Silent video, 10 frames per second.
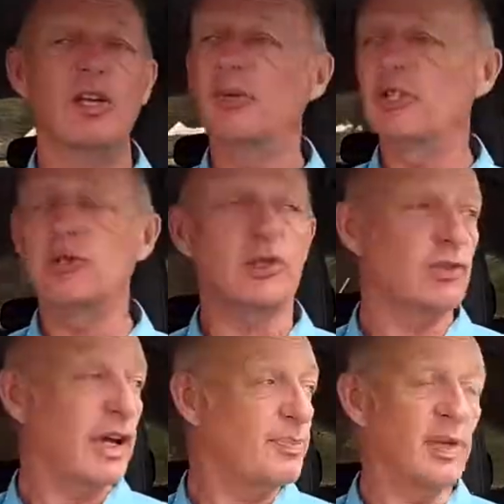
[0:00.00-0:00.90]
which was
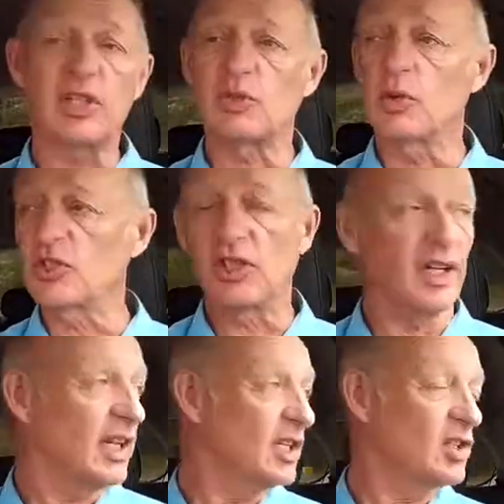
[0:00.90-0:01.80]
great because once I got
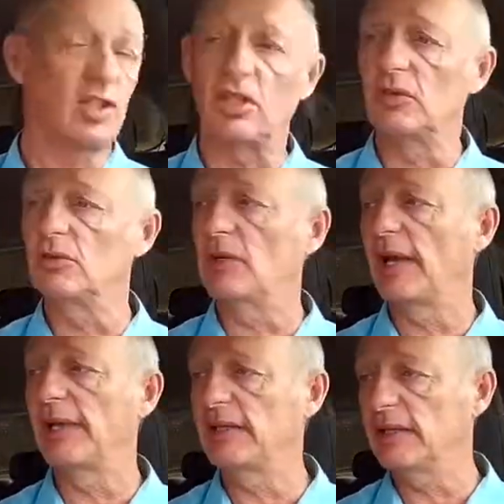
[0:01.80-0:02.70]
it into
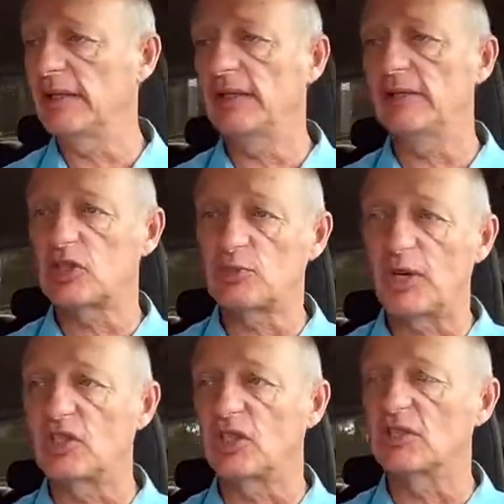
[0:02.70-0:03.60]
a
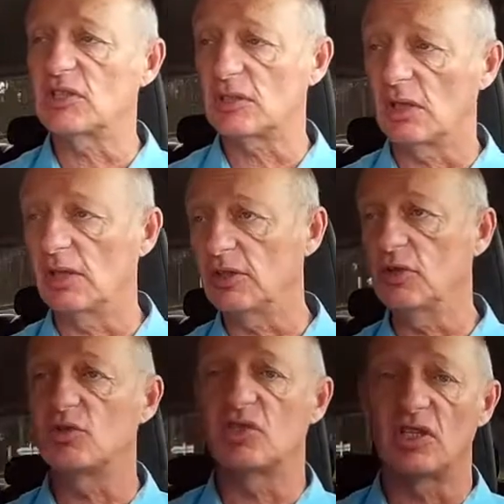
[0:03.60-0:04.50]
spreadsheet, I
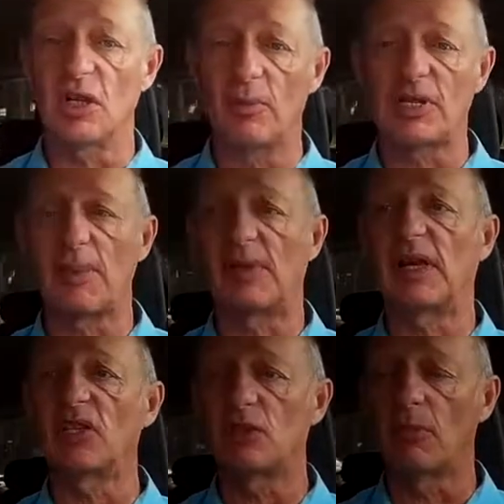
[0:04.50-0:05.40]
use the numbers
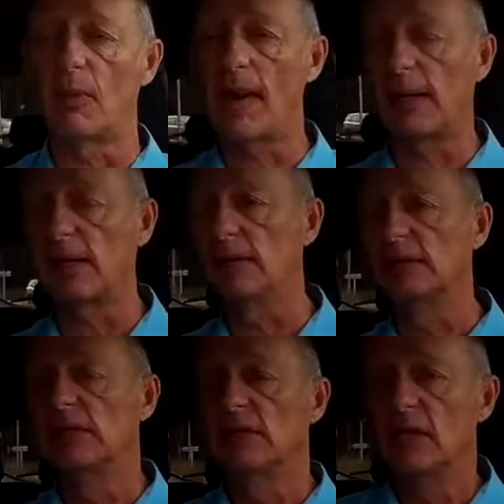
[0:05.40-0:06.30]
application on my Mac.
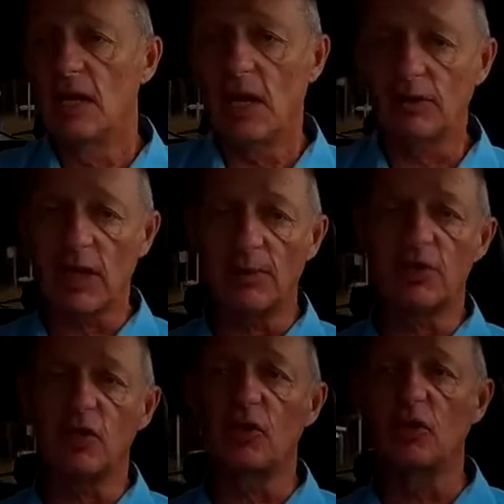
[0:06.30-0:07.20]
I was able
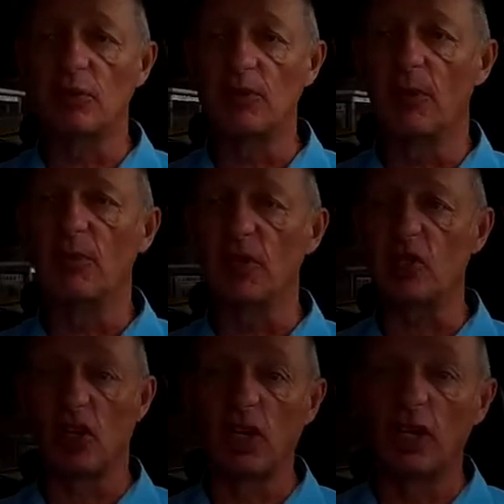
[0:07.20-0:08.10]
to do some numbers,
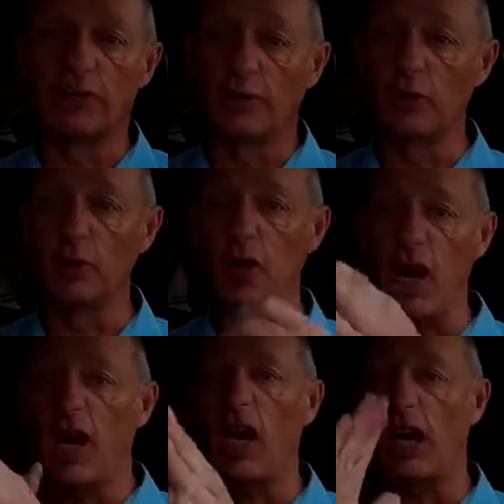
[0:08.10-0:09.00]
kung fu,
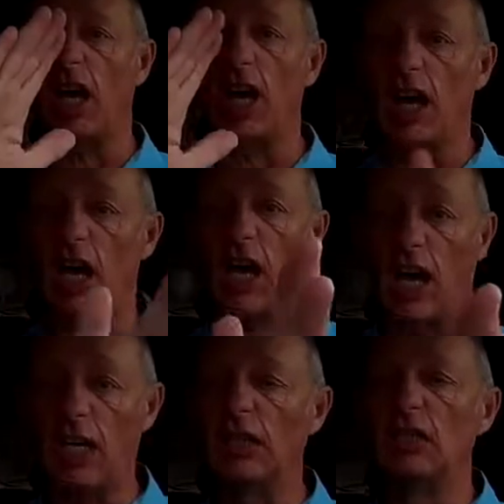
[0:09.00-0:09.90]
ha ha
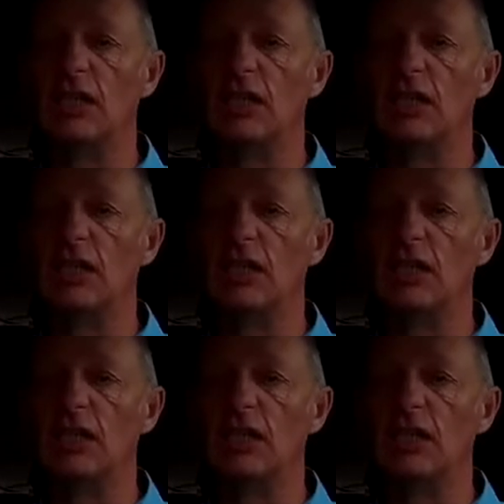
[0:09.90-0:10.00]
ha,